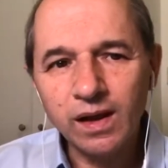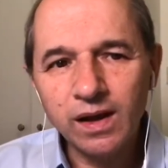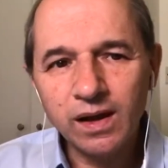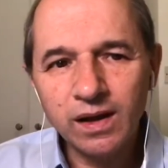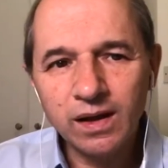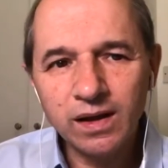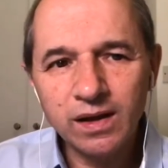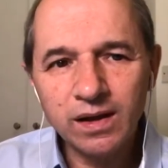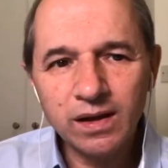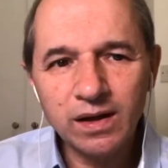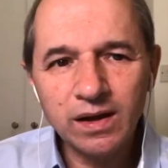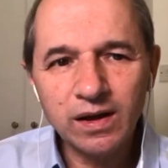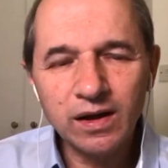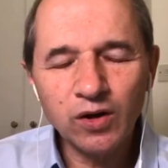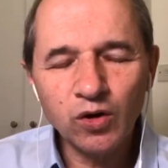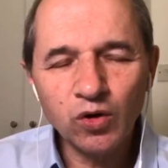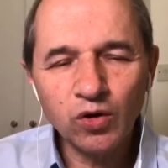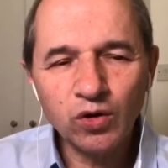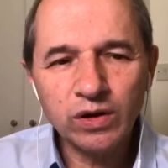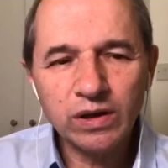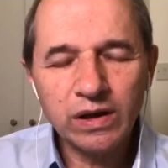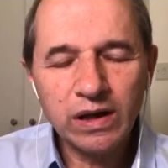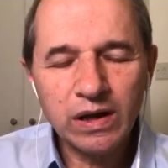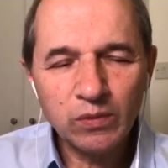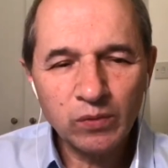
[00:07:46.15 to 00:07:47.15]
uh, oh,
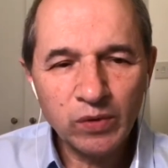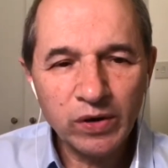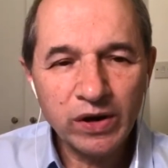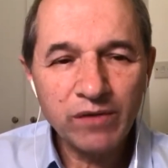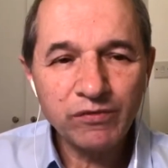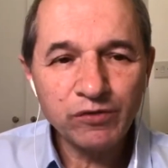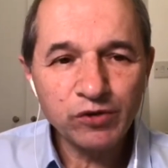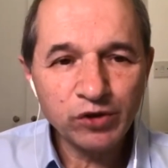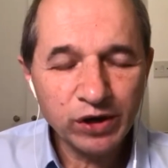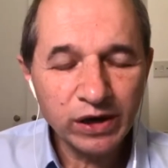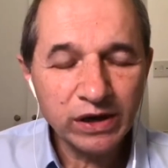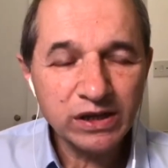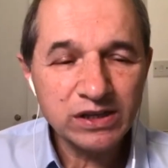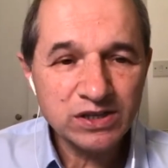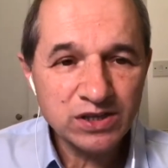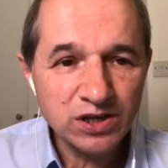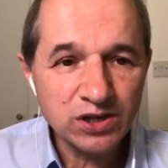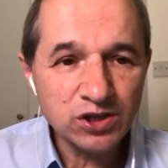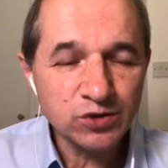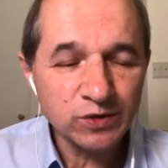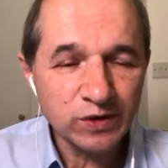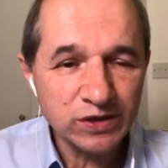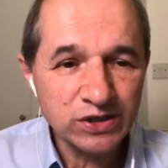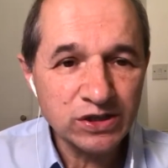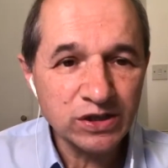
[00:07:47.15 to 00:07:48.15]
whenever you get a
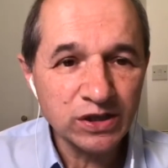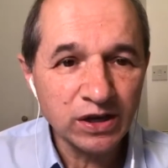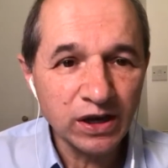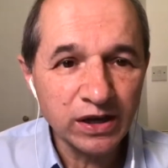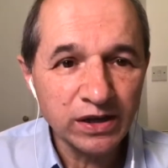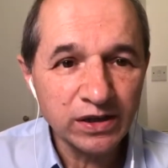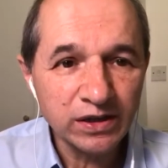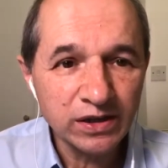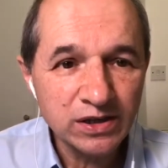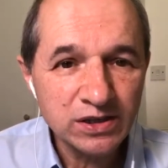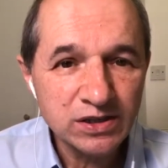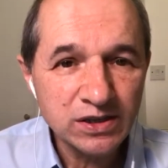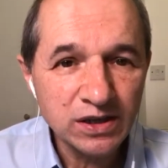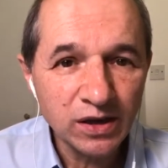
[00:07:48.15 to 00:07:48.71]
situation like this,